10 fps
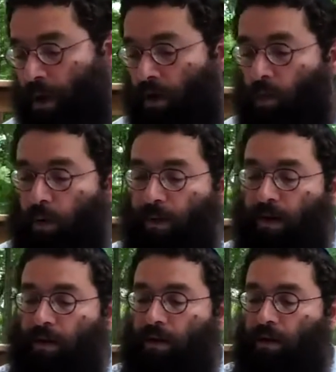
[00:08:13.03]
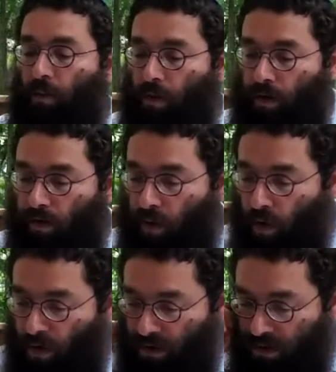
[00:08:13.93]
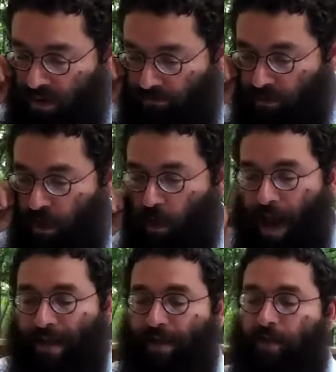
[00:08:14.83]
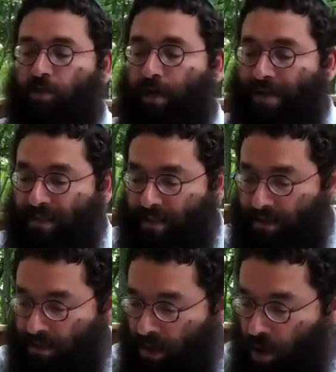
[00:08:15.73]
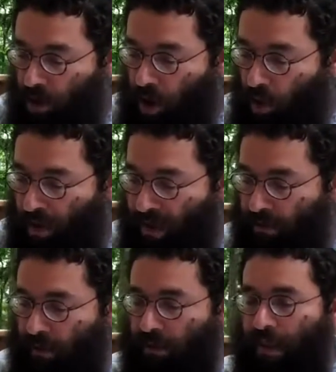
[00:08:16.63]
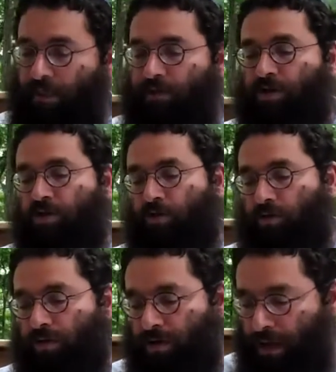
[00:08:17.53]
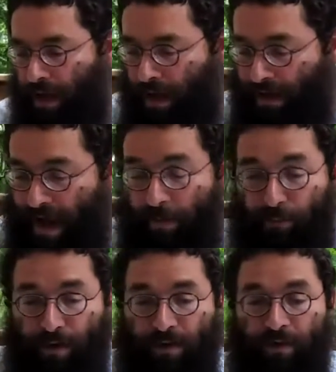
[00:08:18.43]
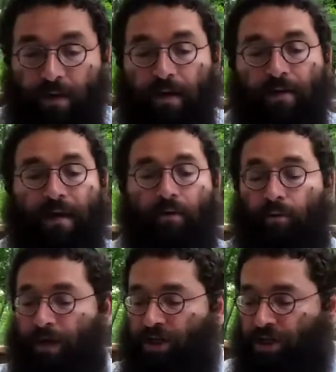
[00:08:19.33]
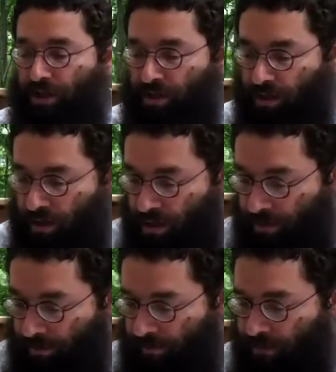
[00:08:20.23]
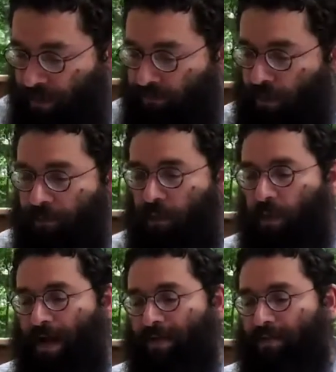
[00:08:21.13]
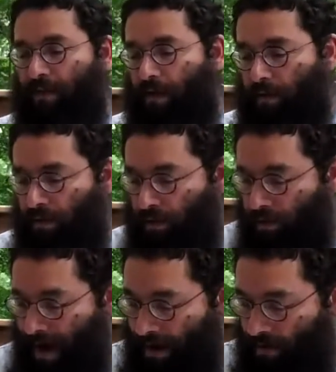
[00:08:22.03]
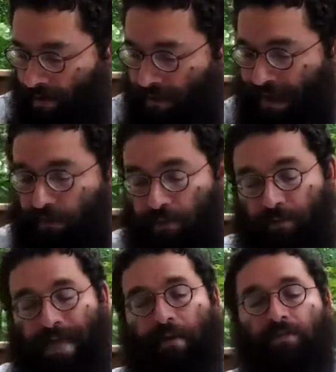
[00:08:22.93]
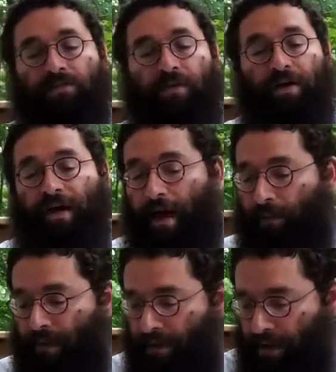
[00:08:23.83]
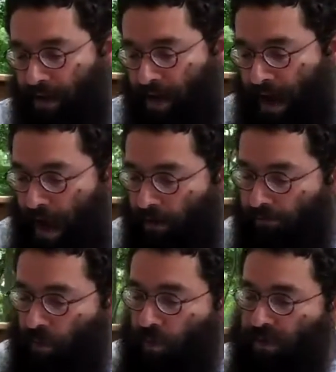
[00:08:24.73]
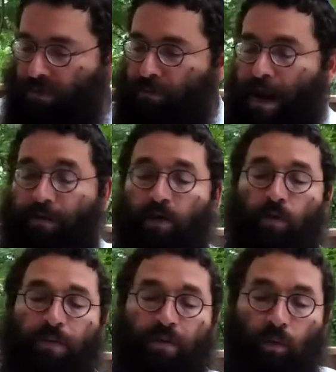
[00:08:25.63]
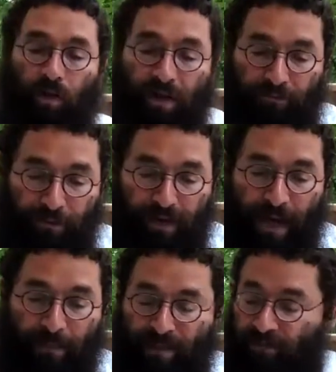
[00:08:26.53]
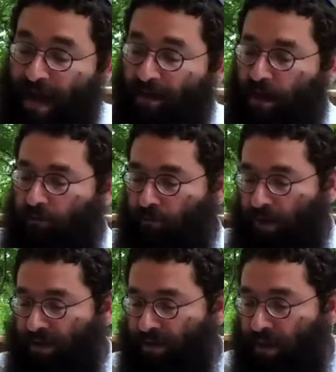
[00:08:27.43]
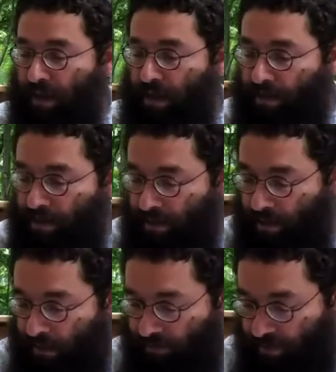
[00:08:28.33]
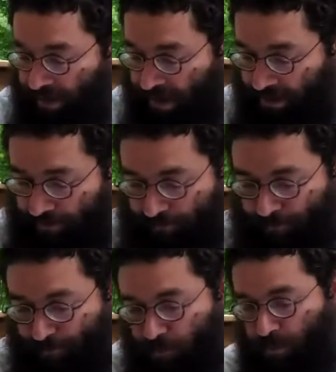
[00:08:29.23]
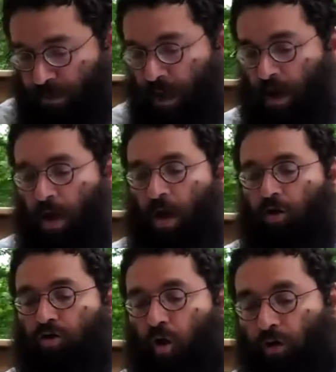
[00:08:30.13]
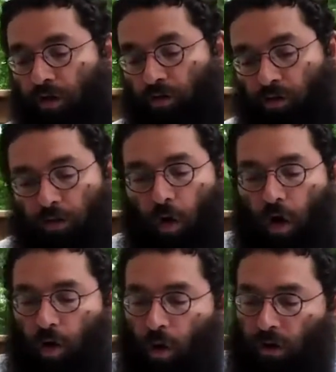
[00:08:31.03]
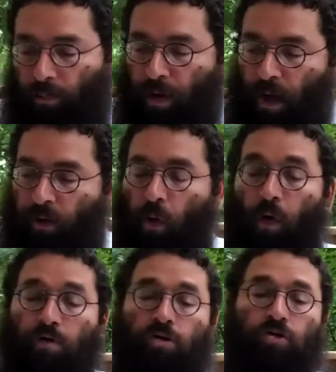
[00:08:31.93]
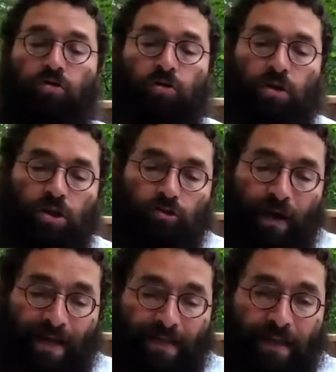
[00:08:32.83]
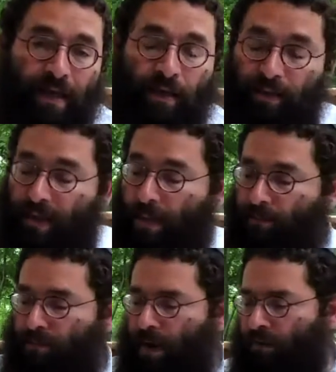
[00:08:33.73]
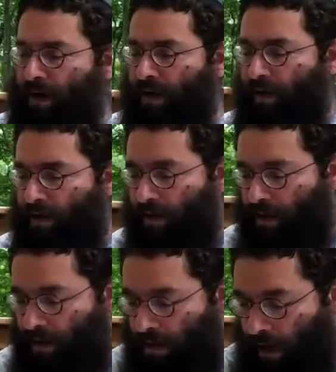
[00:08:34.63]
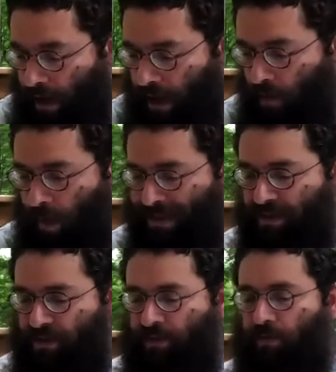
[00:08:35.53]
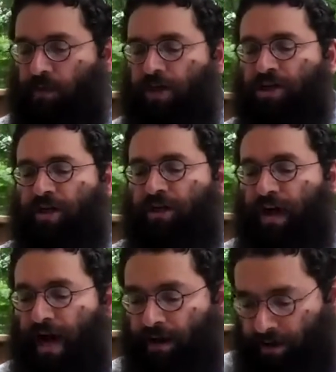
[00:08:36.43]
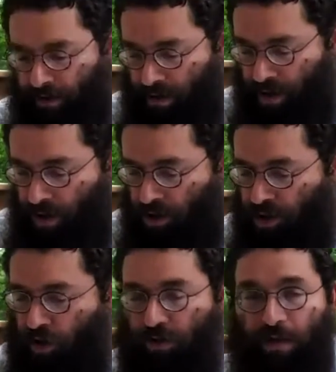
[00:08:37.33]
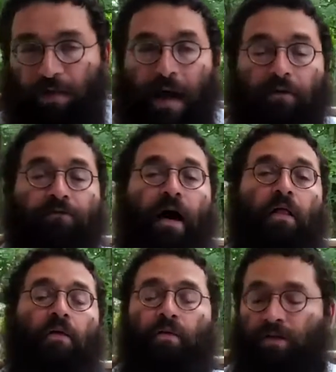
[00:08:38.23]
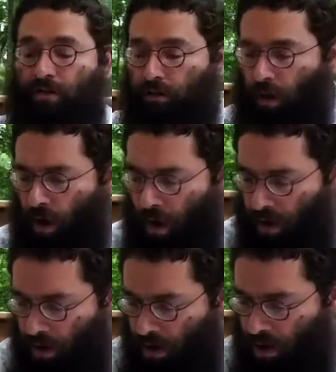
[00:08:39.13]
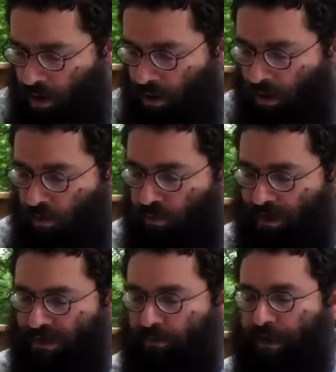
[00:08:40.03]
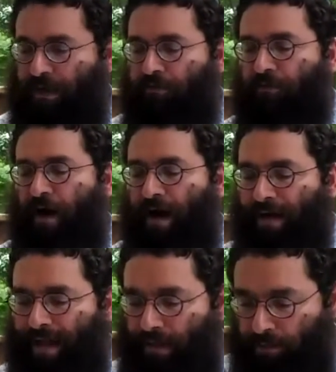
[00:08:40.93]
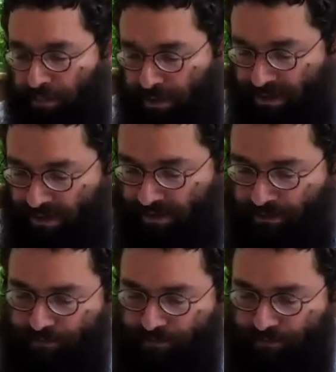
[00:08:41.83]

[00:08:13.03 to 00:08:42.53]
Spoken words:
Women wore long-sleeved, low-hanging dresses, low-heeled leather shoes, an apron that reached from the waist to the ground. That was very common. And of course, married women wore different types of head coverings to cover their hair. So the new law called upon all Jews to dress in contemporary Western Russian attire. Jews who did not follow this law risked being fined and imprisoned.